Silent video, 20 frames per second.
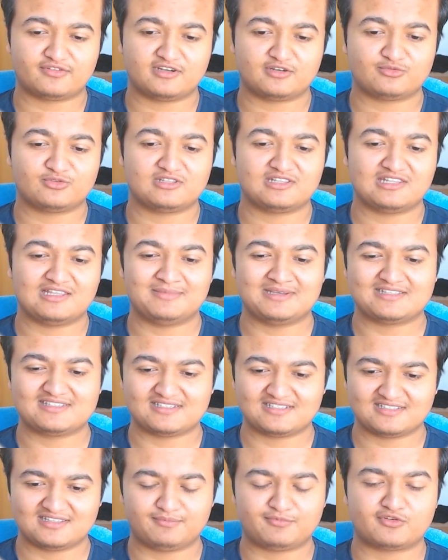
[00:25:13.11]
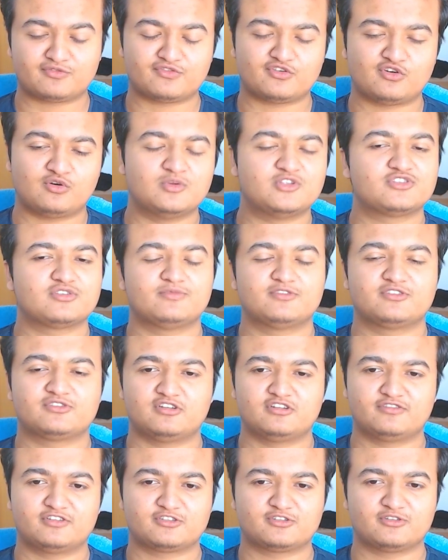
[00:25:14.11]
it will limit the performance of the
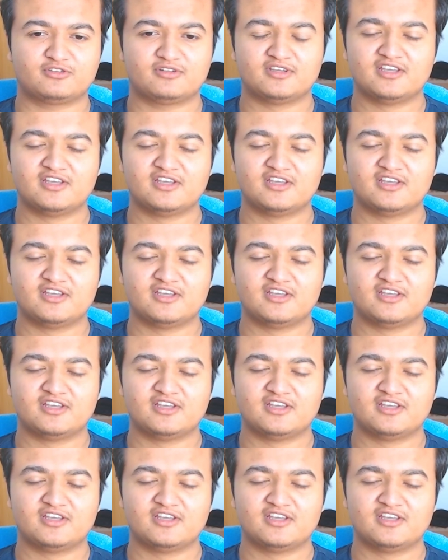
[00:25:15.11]
server. So